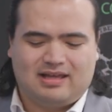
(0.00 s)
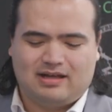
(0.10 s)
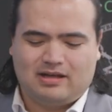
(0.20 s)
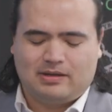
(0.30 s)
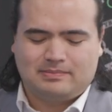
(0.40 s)

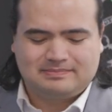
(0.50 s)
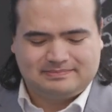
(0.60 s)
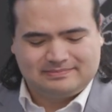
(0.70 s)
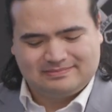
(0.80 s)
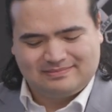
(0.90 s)

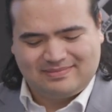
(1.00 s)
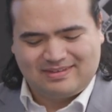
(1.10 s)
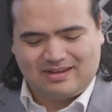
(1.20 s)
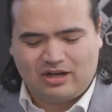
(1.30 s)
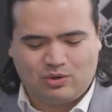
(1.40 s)

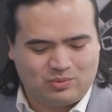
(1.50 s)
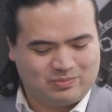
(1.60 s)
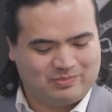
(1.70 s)
oh